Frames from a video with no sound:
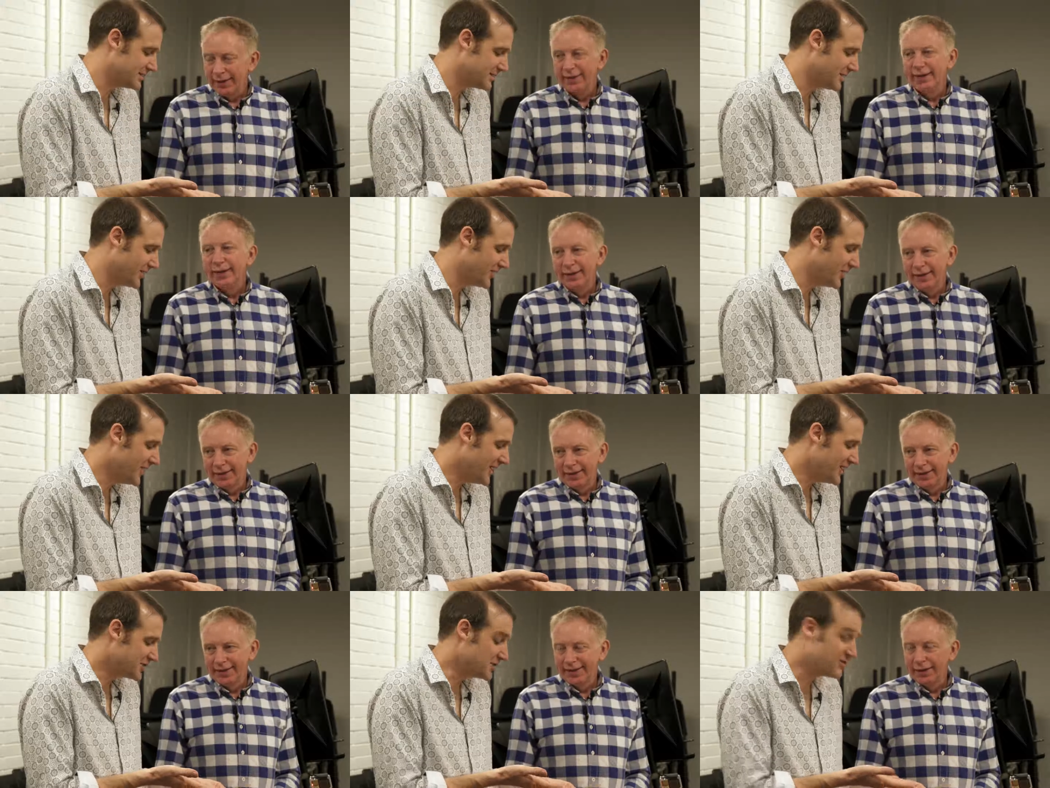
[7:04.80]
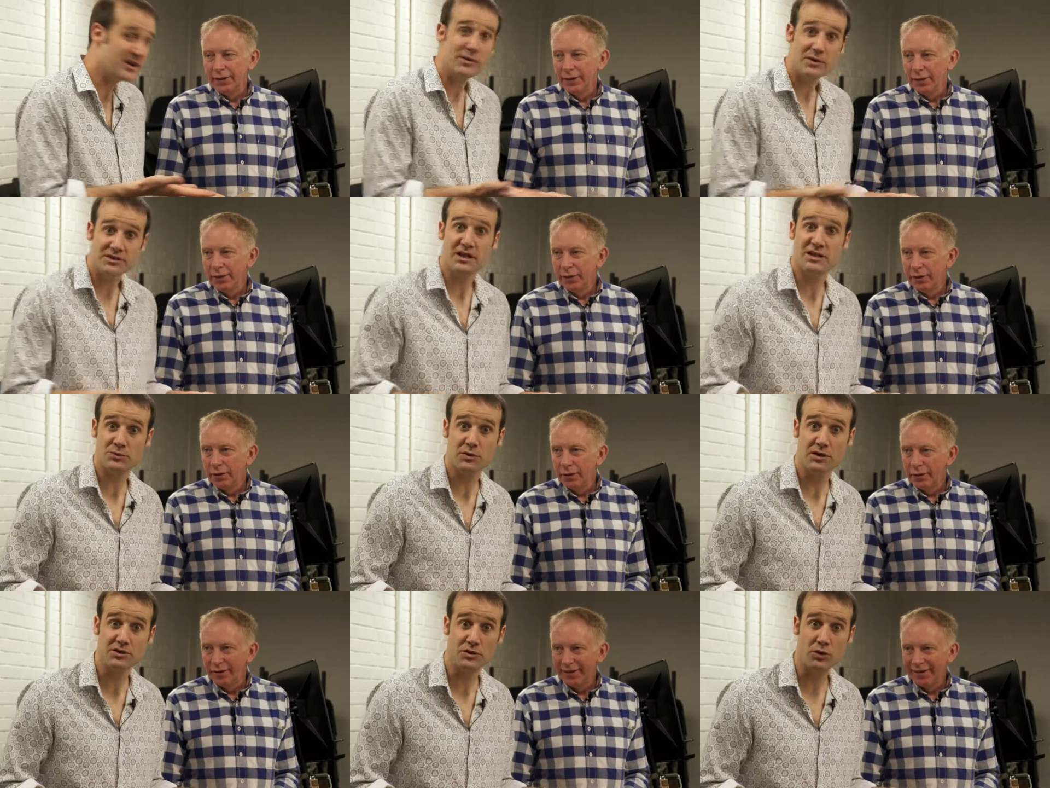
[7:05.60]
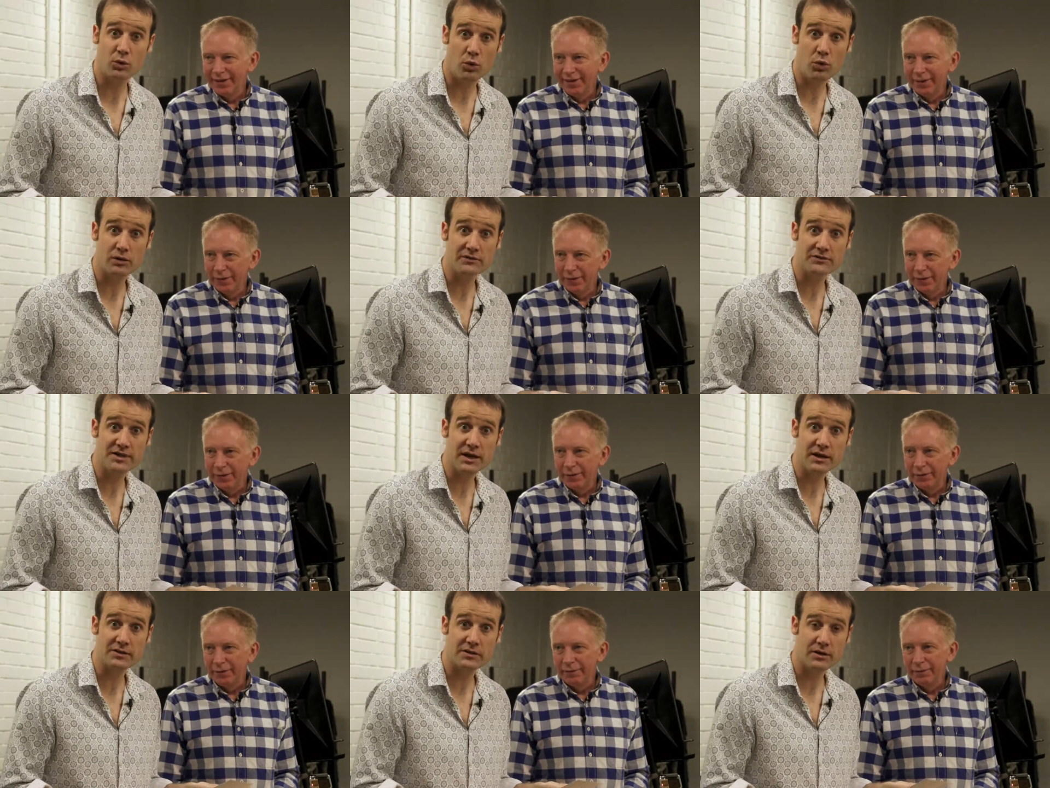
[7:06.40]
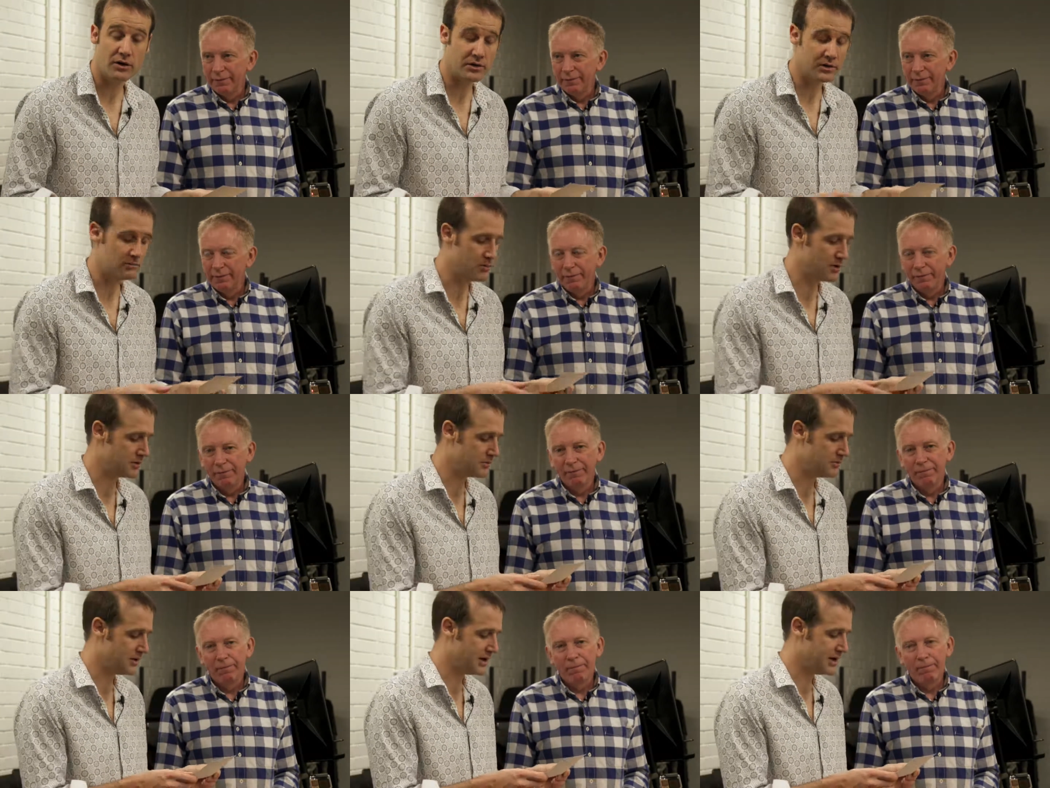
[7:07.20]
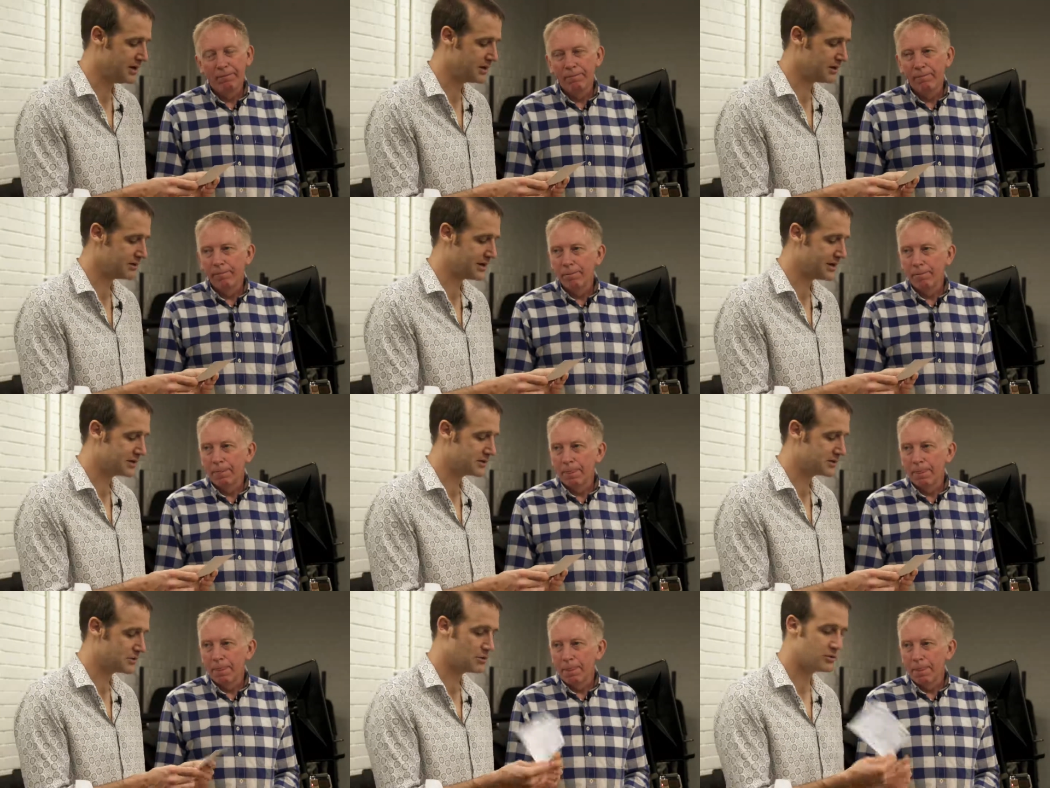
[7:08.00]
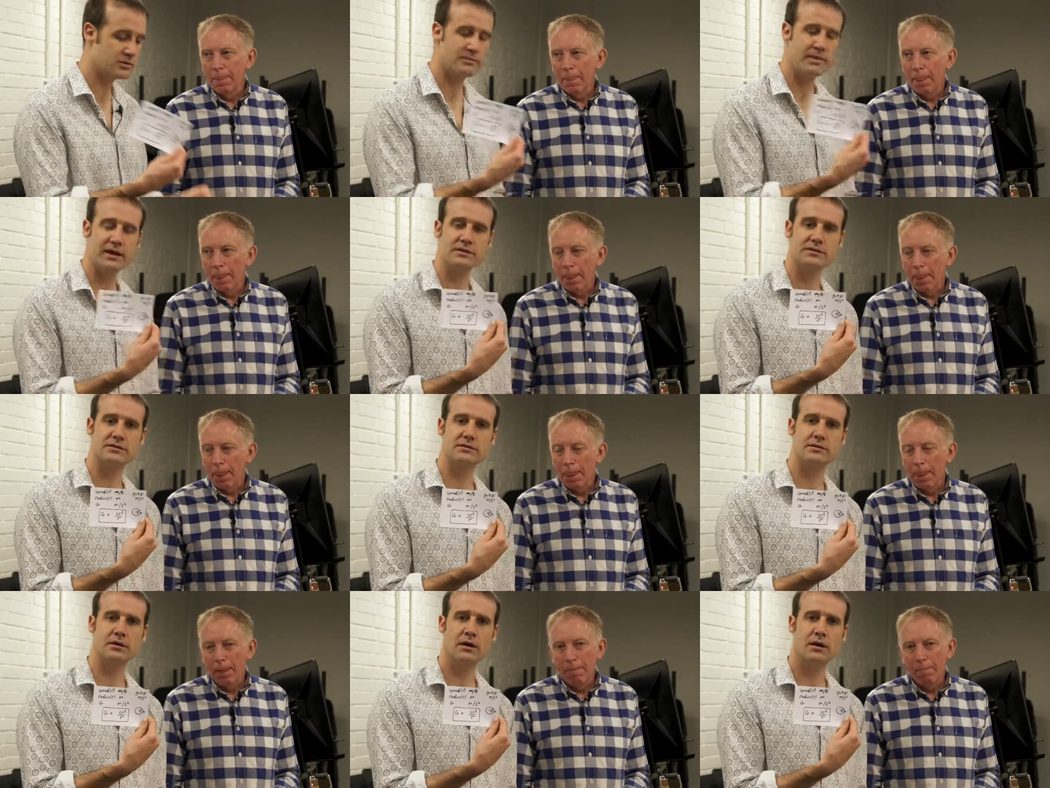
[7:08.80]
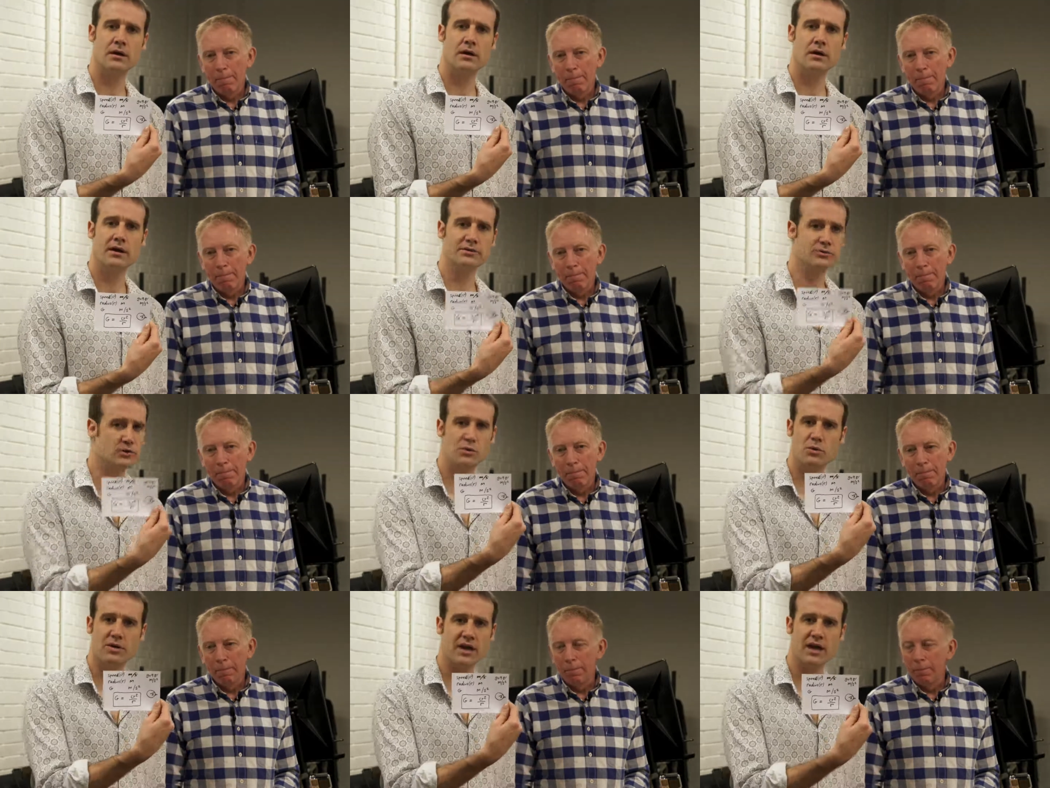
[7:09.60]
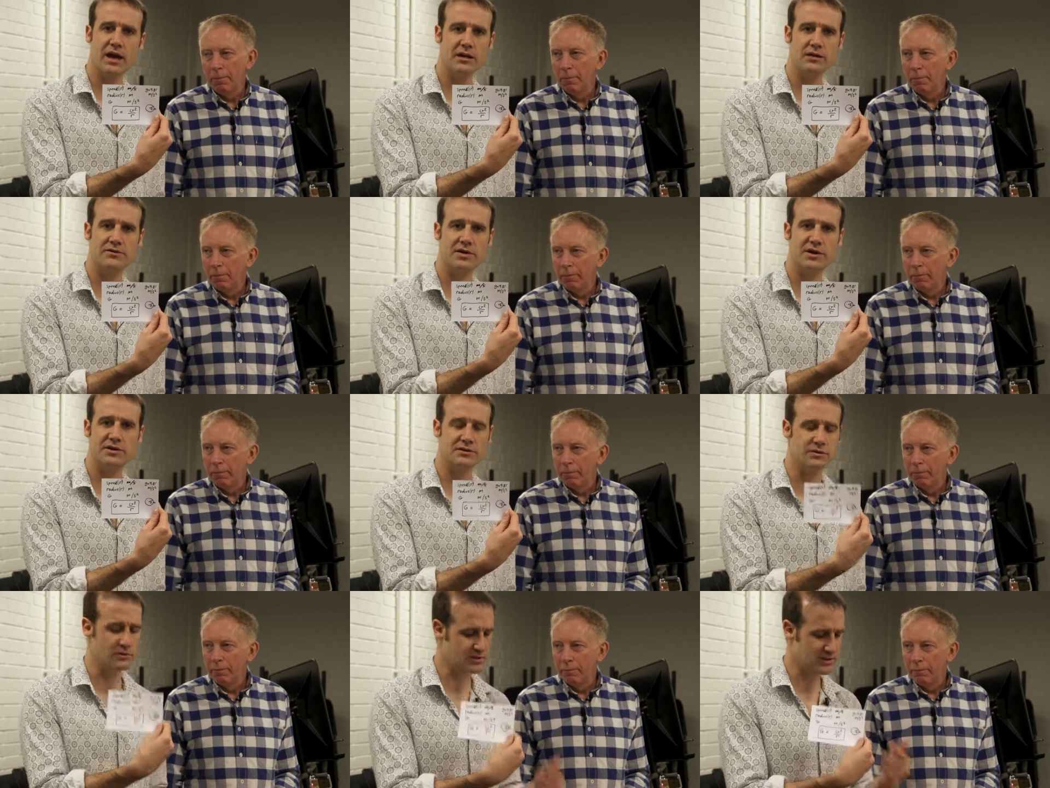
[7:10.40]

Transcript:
Speaker 1: So so if anyone does want to do a wall of death on a motorbike, that's all the maths that's all the working out you've got to do.